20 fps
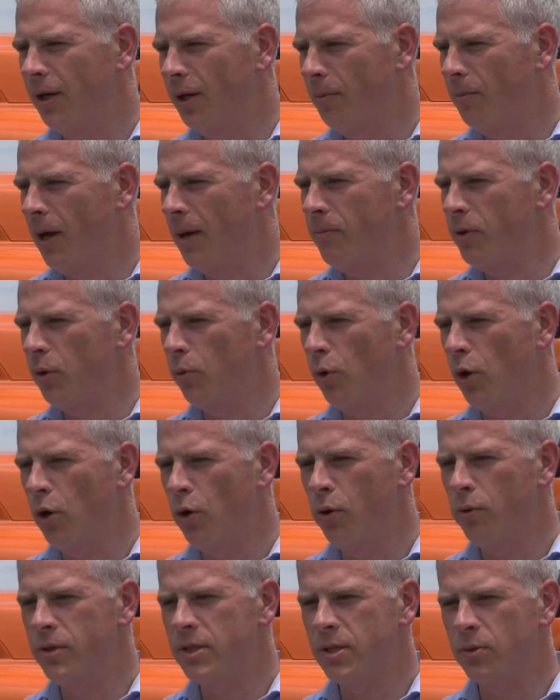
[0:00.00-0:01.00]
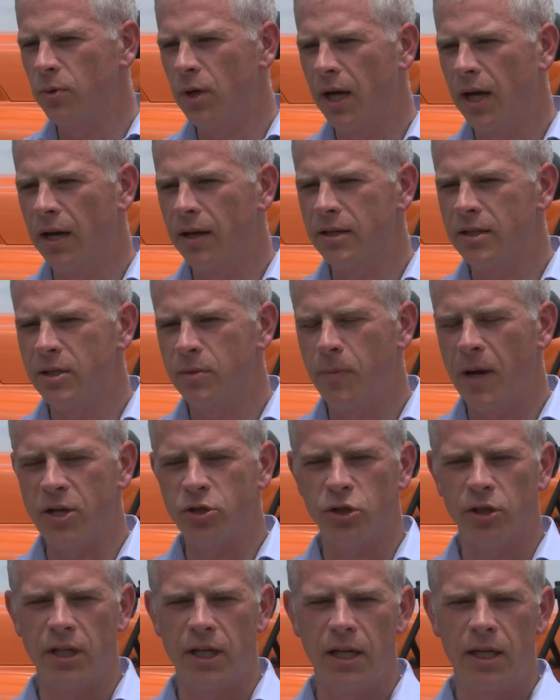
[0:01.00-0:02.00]
bumpy roads,
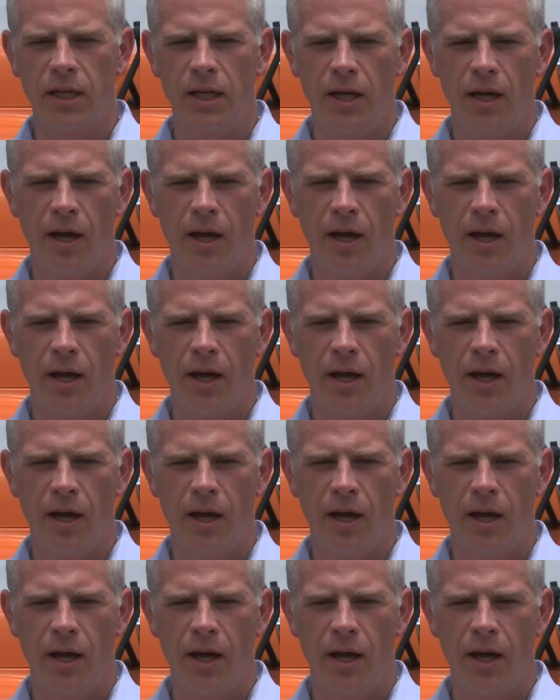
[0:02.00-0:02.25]
especially